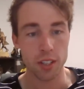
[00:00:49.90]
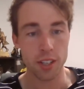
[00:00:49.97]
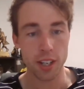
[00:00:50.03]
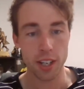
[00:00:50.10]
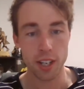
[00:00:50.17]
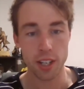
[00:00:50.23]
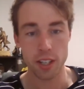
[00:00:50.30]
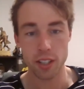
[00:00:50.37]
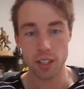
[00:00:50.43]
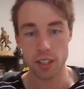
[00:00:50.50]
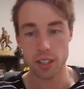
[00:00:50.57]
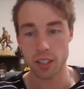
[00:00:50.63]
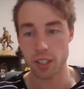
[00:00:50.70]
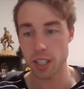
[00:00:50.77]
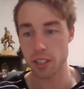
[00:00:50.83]
Done.
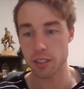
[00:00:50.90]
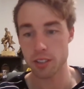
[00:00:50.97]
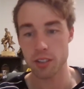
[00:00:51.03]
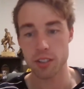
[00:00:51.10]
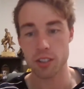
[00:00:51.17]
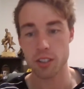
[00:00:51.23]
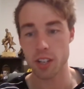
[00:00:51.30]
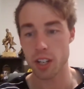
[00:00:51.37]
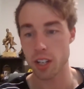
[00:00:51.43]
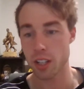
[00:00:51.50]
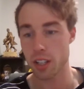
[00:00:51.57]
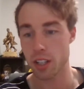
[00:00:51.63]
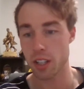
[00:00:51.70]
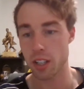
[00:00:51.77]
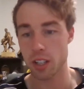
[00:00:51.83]
Get stuck
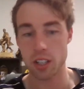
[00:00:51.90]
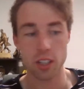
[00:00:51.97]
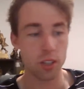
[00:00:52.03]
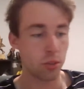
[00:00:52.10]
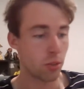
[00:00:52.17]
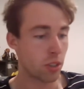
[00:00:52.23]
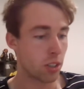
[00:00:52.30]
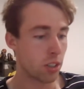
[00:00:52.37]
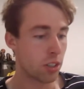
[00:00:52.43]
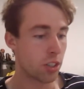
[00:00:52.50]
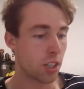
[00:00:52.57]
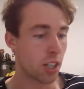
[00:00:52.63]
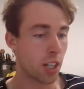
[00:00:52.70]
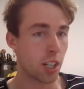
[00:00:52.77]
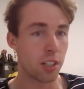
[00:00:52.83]
into it.
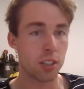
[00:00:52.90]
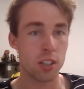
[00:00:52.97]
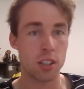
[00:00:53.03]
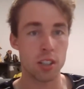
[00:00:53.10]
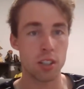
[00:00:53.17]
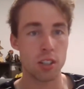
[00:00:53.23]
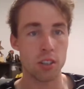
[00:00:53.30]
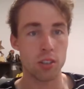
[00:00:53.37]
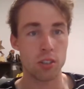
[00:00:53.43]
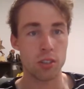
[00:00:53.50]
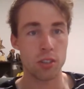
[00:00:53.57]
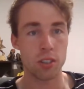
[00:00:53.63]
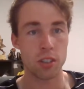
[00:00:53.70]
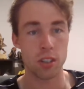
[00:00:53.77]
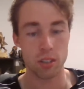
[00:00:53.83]
Charger
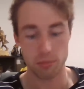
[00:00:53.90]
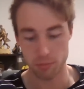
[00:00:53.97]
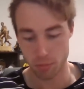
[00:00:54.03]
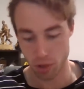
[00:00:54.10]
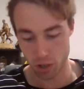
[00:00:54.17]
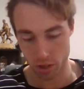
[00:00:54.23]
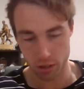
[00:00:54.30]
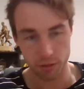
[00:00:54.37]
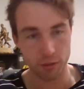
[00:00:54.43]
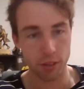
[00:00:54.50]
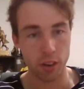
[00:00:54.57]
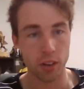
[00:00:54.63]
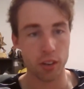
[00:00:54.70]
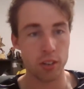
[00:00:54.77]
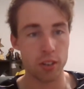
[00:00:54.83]
on.
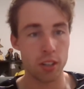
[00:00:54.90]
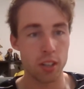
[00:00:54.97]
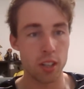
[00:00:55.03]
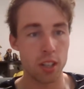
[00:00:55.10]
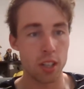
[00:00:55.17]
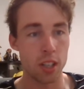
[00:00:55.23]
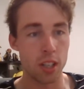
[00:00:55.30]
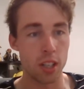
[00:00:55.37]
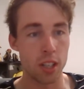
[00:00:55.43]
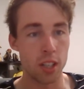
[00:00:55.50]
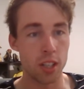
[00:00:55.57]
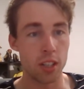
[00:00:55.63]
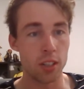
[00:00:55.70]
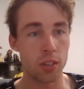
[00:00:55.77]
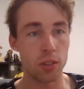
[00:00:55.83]
Microphone.
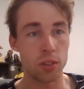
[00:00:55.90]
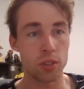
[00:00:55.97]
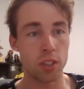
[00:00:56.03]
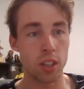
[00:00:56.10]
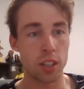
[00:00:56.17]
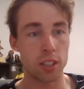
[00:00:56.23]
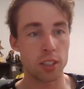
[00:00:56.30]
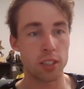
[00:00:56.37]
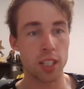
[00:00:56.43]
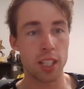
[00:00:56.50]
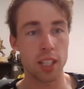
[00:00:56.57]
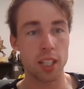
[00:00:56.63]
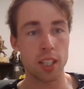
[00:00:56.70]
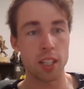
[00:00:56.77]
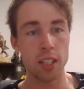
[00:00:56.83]
Looks like it's
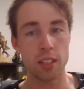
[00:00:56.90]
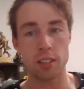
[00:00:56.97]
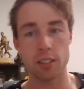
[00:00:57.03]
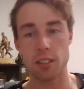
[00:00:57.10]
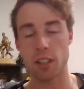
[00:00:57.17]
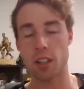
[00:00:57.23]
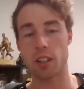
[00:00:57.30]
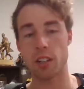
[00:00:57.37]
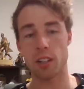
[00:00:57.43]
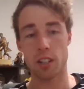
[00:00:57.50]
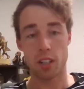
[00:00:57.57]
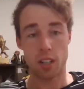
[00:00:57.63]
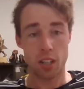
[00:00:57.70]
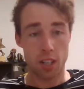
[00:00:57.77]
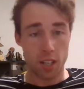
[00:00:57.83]
in. So,
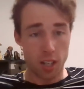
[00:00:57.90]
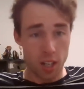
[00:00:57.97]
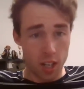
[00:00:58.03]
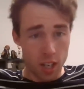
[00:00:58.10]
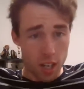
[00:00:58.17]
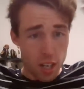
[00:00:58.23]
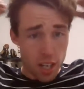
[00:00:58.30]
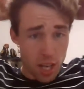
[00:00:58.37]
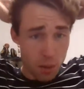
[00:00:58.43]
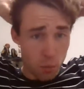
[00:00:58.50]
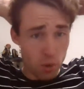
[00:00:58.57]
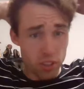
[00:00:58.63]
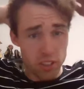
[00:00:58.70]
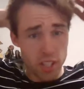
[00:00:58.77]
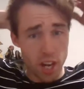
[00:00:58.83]
yeah,
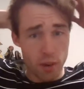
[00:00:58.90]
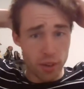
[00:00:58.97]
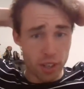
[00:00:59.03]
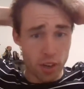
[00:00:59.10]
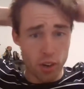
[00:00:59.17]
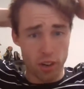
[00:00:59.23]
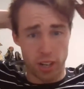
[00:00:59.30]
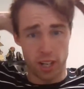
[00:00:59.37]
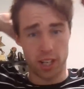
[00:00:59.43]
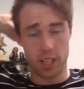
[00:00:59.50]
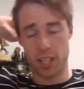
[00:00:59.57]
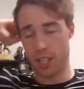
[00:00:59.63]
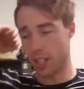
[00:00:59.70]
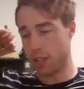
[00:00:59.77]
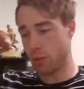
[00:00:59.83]
what is going on?
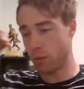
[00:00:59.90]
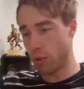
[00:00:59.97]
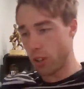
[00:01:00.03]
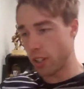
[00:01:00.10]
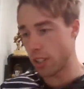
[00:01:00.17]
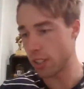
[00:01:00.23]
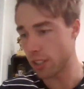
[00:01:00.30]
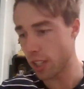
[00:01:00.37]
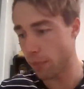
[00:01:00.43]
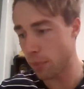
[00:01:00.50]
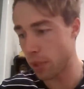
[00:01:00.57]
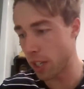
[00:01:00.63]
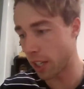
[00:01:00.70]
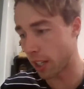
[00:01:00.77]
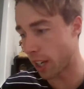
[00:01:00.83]
What is
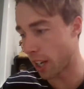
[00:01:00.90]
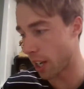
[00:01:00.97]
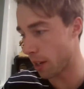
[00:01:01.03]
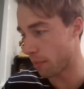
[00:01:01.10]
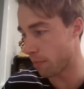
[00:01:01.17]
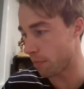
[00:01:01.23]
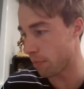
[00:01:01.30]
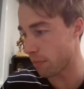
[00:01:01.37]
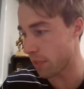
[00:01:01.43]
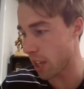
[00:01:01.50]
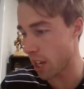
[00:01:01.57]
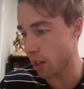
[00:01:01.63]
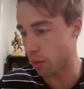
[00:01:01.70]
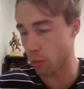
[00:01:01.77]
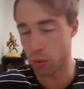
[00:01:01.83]
happening?
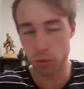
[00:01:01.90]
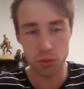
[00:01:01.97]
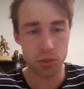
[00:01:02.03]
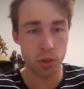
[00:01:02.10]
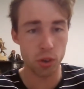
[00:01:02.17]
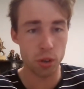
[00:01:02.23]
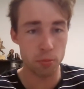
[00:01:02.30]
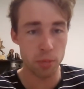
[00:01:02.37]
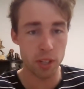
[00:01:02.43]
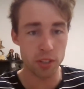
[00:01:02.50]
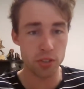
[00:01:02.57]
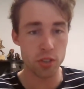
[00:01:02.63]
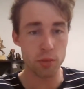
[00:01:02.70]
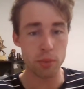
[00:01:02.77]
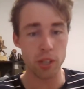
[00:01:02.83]
We'll talk a bit of
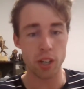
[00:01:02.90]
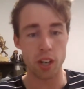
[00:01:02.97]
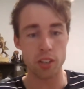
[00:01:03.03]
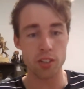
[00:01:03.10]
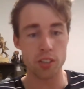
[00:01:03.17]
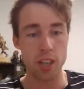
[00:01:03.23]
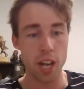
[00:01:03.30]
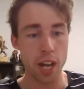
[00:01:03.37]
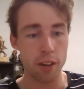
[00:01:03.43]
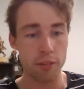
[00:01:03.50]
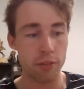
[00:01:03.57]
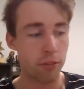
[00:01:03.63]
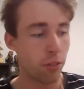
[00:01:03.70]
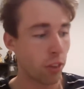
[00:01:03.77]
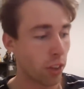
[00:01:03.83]
Supercoach stuff.